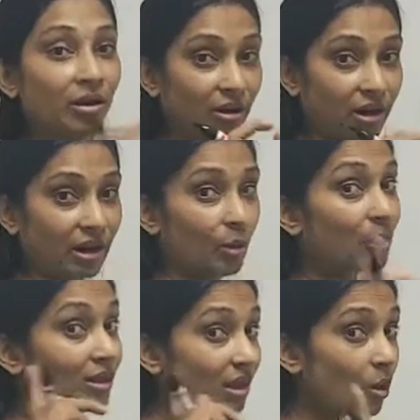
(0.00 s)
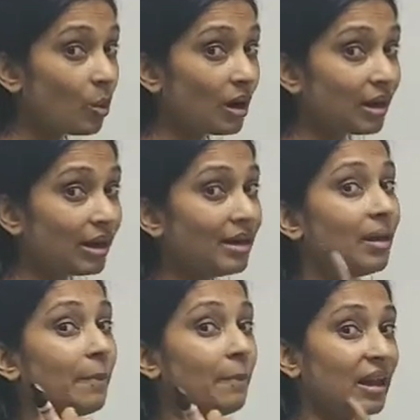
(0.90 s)
okay, with the word
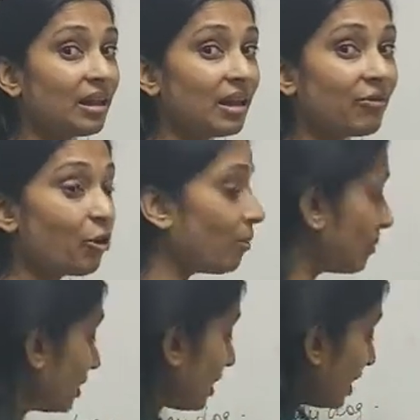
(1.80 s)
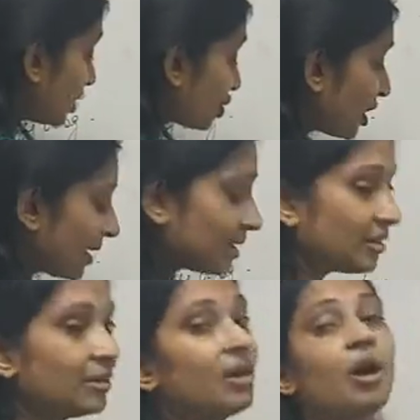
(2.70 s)
beginning from each
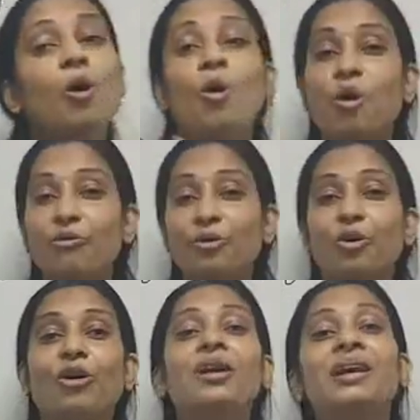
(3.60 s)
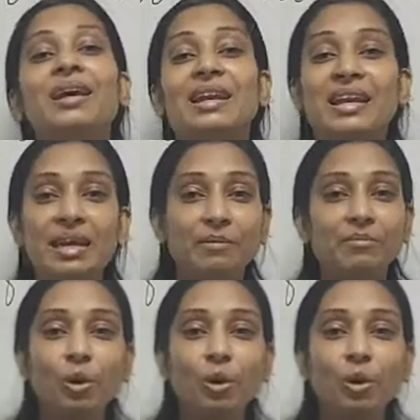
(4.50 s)
letter of your name.